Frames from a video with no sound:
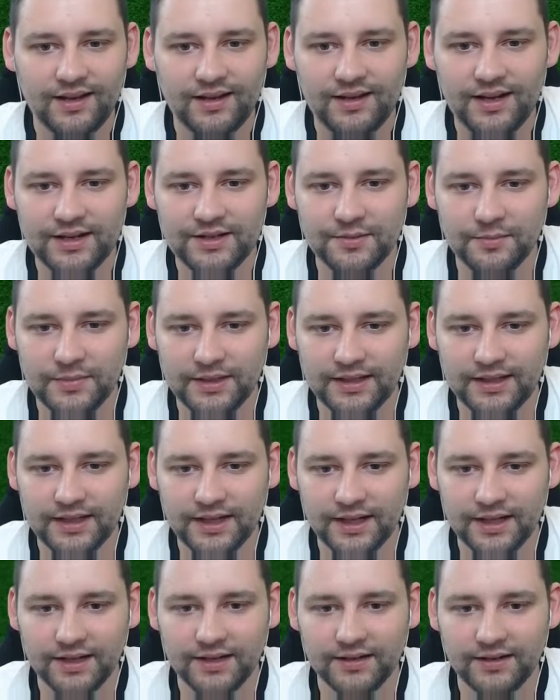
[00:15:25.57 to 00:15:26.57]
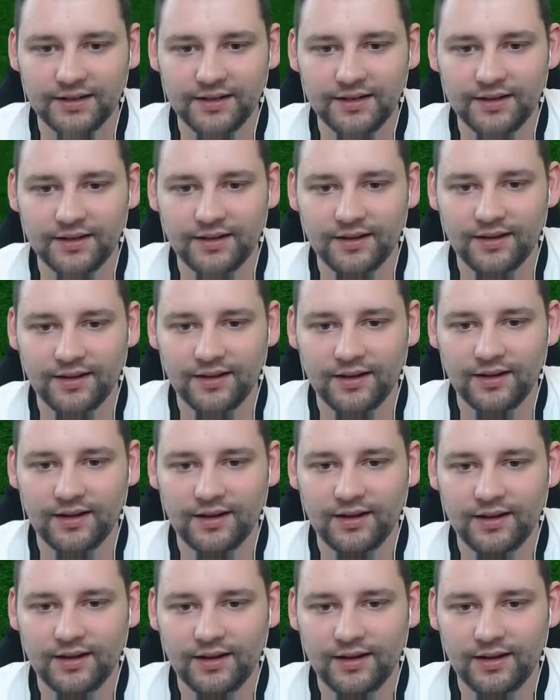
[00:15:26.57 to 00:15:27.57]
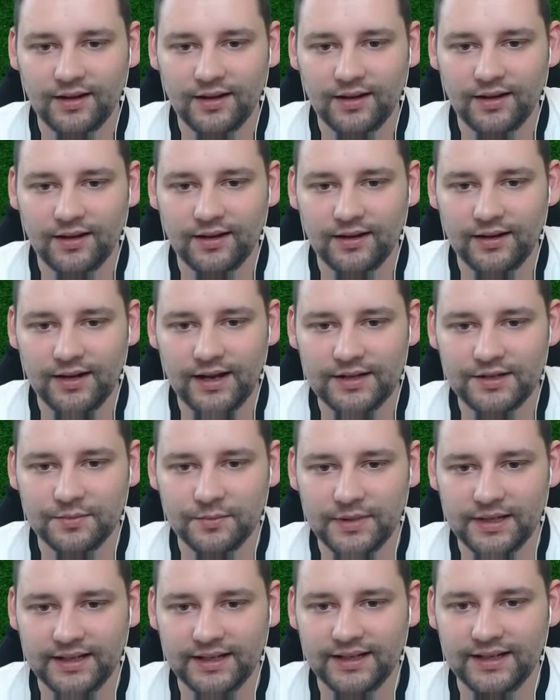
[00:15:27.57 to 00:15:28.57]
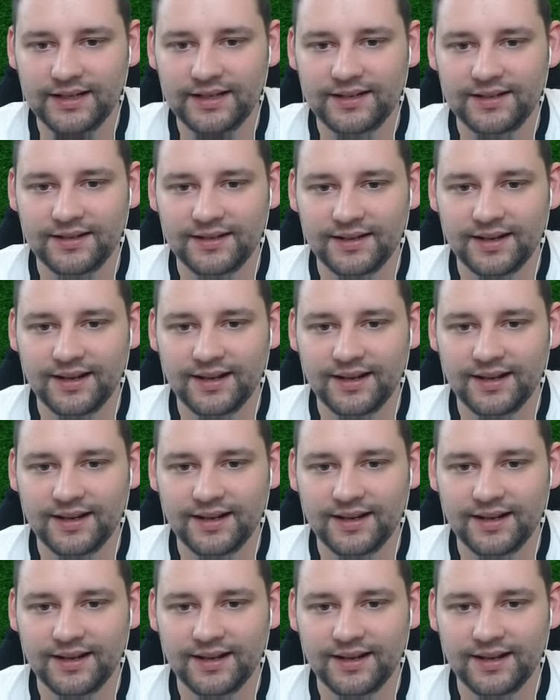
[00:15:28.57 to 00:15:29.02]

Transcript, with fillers: Let me in. Let me in.